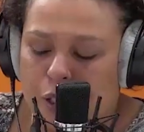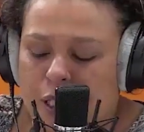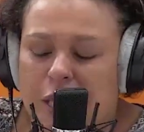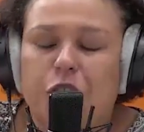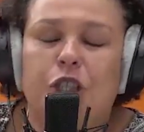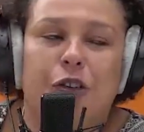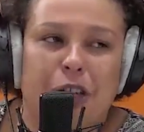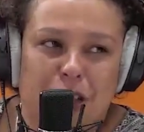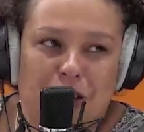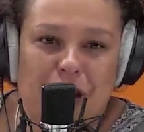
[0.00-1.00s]

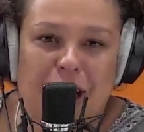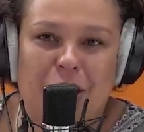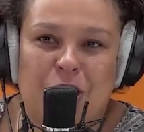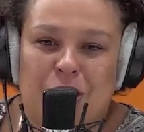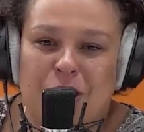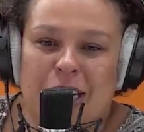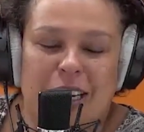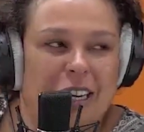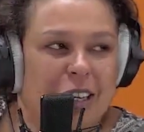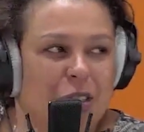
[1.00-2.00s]
Centuries of history
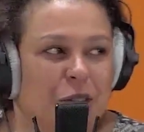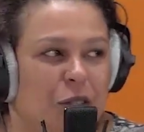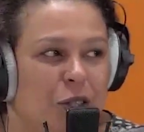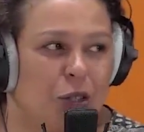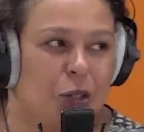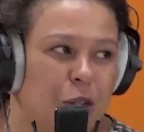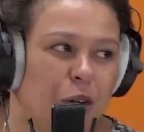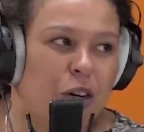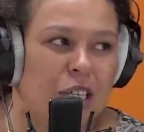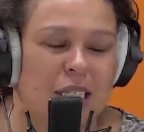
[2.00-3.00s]
and social
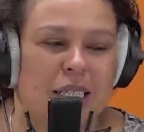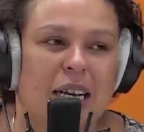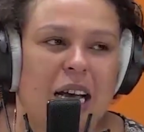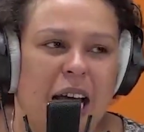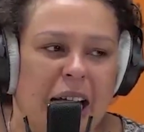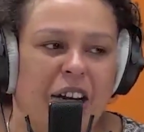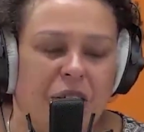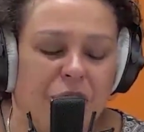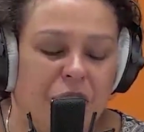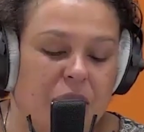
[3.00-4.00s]
context and
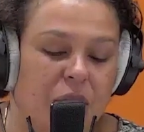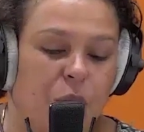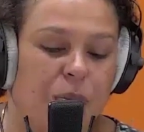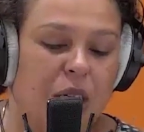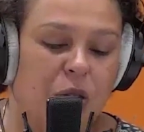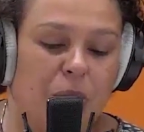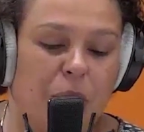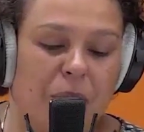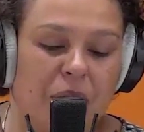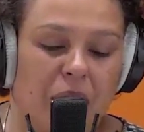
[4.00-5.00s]
differences. We must
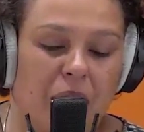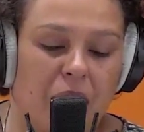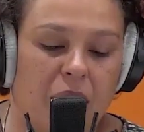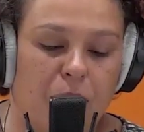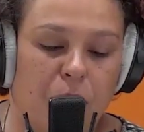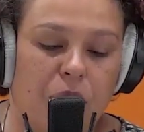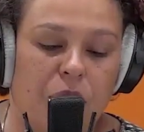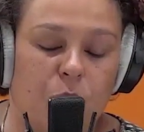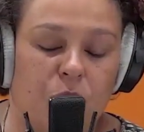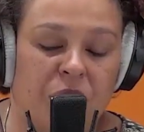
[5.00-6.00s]
remember that our
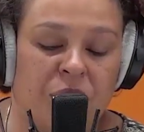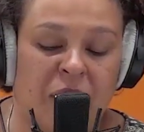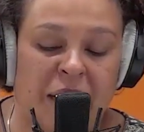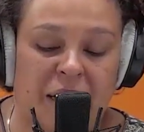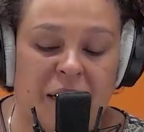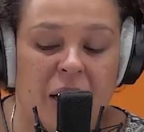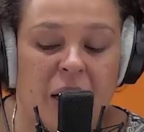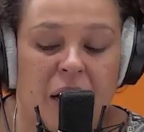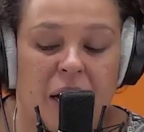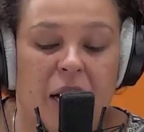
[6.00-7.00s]
borders were divided
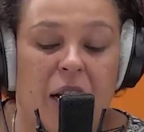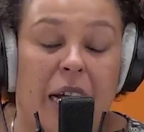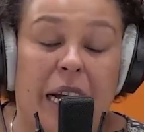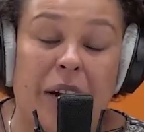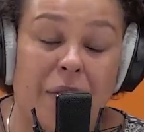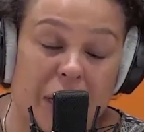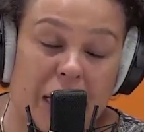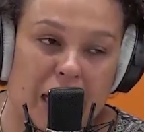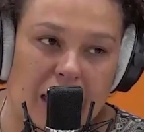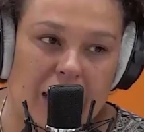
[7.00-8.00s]

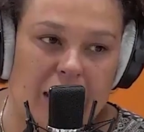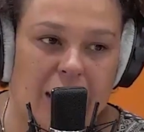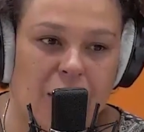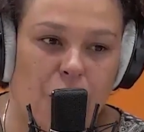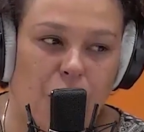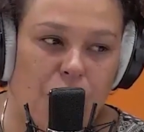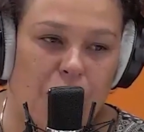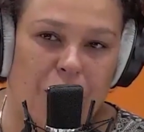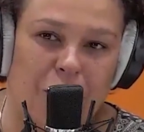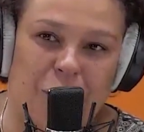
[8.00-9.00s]
irregardless
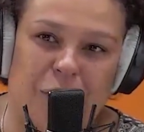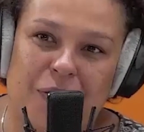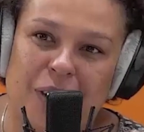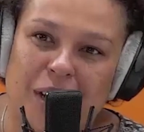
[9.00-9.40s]
of sort of